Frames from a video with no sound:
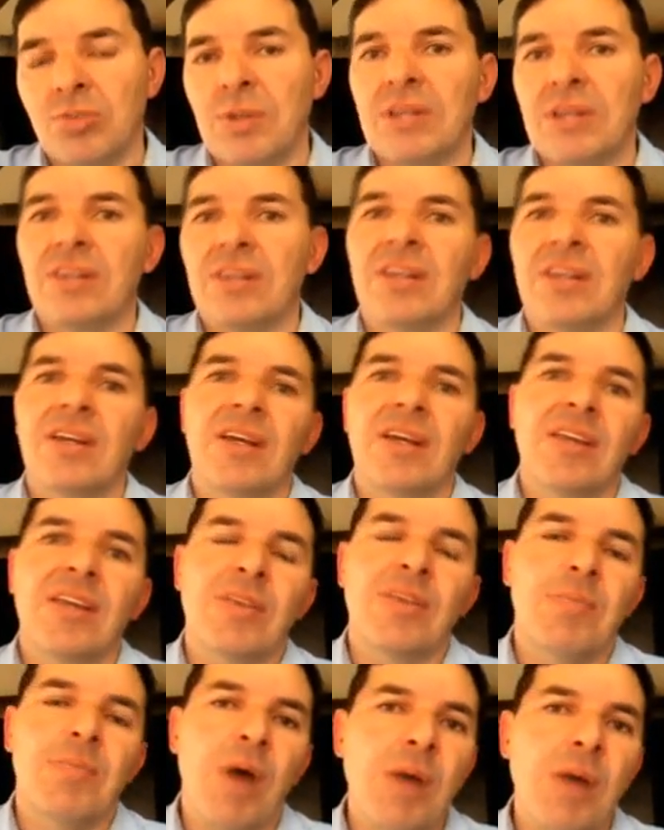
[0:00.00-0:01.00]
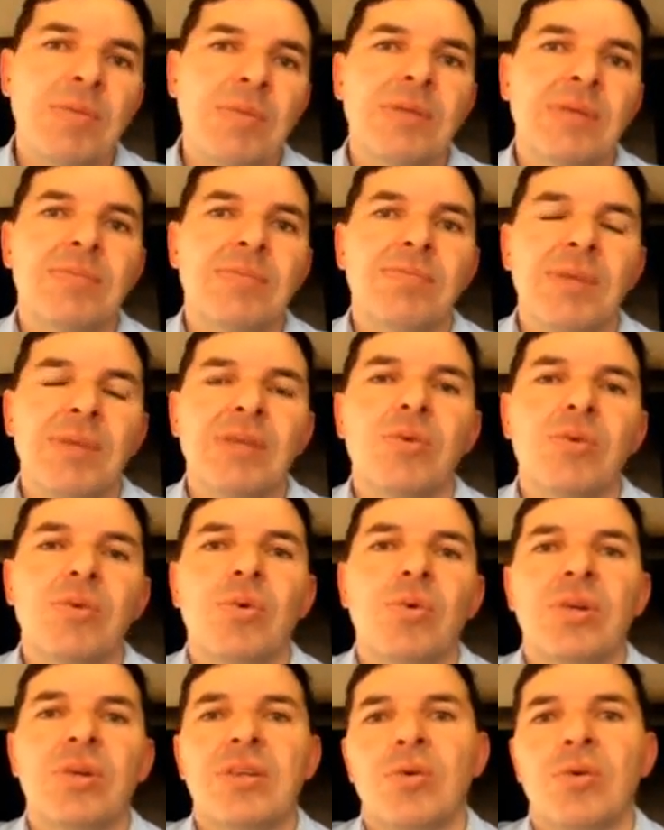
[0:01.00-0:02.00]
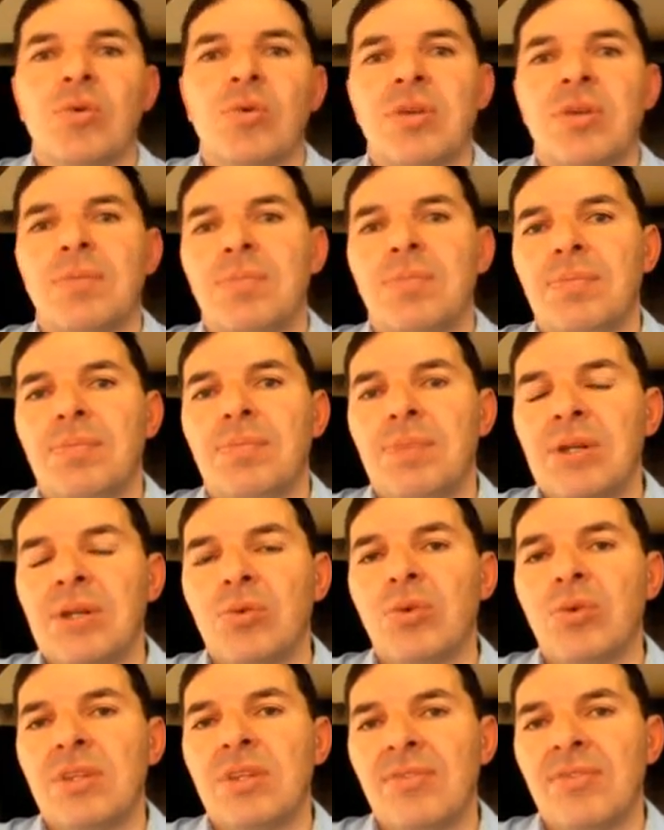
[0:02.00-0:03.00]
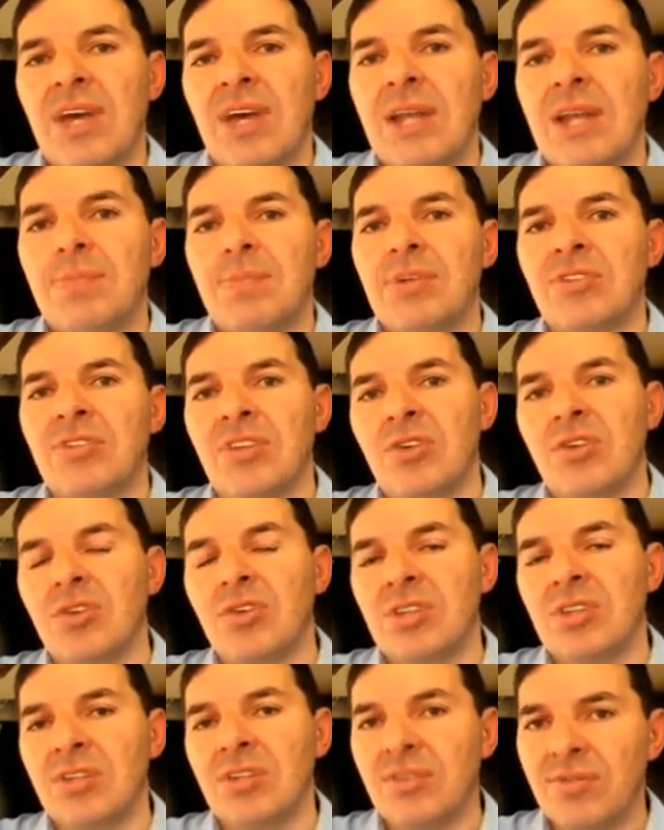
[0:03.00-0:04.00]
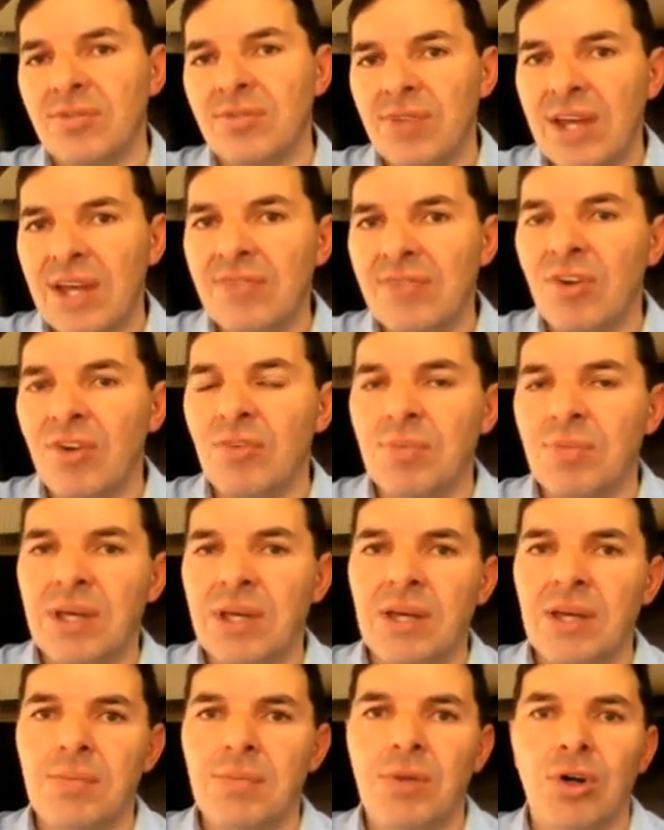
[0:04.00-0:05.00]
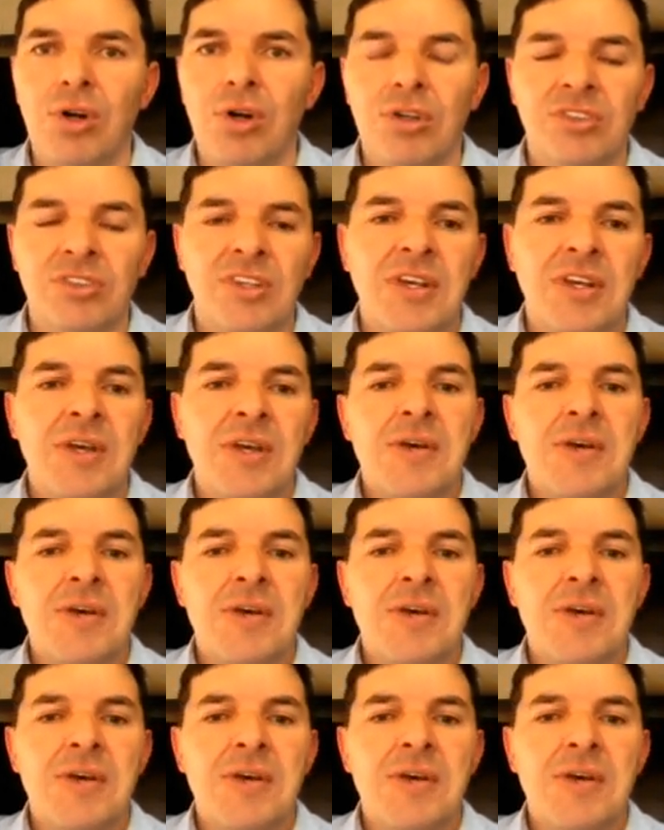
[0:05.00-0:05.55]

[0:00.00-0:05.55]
But at the moment, Bitcoin or the Bitcoin developers are not in favor of bigger blocks.